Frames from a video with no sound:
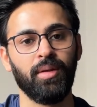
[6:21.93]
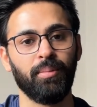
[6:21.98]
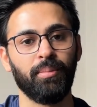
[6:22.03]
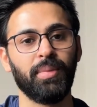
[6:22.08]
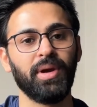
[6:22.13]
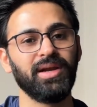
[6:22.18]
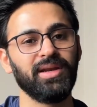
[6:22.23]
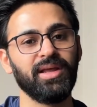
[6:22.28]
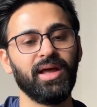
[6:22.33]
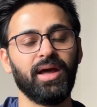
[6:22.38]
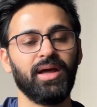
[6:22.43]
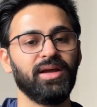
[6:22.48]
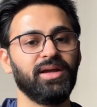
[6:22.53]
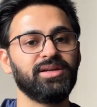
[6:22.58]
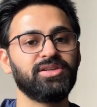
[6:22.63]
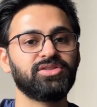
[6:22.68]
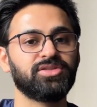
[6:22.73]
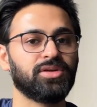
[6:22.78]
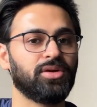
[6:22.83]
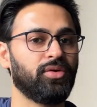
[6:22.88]
But yeah,
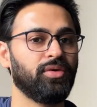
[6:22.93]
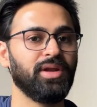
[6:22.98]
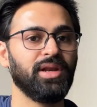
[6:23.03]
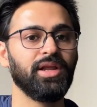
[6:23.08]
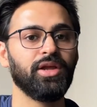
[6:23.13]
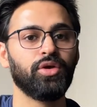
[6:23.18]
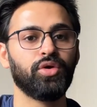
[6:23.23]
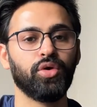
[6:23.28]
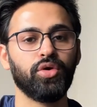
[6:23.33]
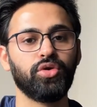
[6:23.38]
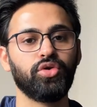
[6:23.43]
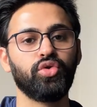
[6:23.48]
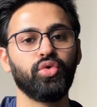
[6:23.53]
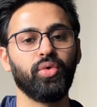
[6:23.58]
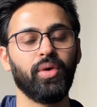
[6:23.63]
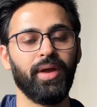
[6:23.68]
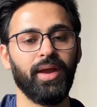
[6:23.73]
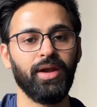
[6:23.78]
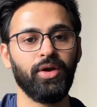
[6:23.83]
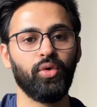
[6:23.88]
it's really good
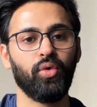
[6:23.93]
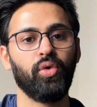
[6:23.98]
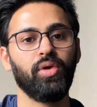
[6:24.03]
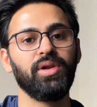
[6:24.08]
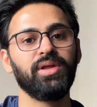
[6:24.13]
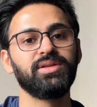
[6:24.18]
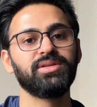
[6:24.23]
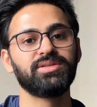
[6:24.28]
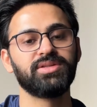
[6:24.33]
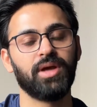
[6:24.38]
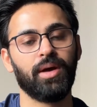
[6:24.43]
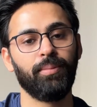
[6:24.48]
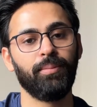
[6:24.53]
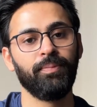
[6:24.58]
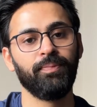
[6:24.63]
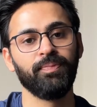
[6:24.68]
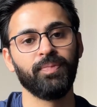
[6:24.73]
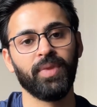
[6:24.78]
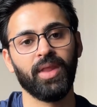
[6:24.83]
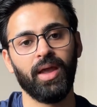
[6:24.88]
to enroll in some
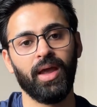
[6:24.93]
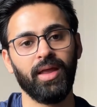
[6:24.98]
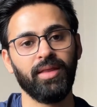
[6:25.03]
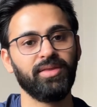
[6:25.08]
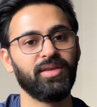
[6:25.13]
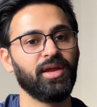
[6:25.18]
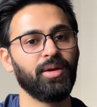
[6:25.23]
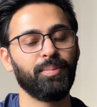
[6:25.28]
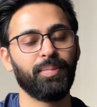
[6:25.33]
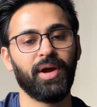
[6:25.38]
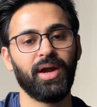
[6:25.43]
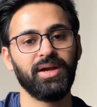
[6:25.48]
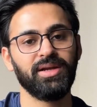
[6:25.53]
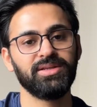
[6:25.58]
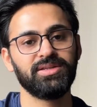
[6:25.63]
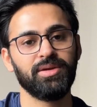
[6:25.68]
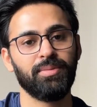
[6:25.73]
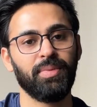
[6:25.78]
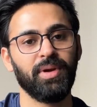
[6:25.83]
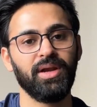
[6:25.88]
and then
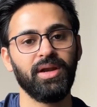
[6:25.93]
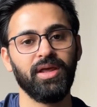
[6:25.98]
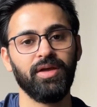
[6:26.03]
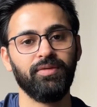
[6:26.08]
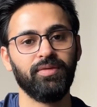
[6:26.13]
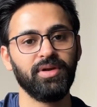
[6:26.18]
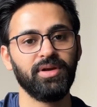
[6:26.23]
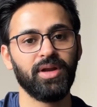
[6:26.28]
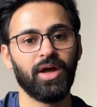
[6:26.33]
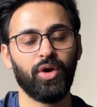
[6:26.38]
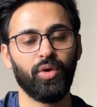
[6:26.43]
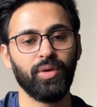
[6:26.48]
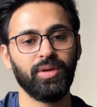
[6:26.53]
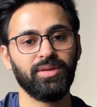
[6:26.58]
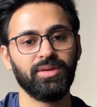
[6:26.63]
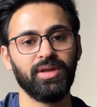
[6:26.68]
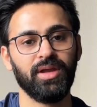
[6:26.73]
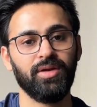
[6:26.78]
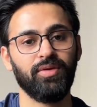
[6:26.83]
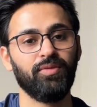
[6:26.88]
participate every now
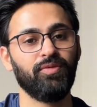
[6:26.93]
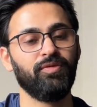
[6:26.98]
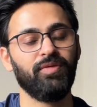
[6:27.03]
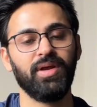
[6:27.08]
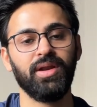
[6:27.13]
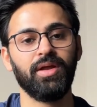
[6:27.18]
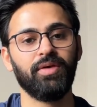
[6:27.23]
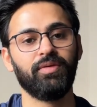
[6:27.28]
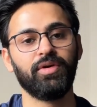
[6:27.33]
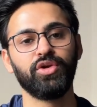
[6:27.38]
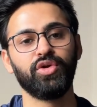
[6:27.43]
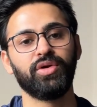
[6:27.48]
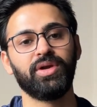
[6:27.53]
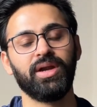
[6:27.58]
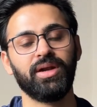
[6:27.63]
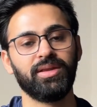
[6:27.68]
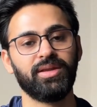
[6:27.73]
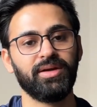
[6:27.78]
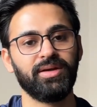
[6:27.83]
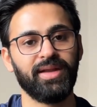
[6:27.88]
and then whenever you get the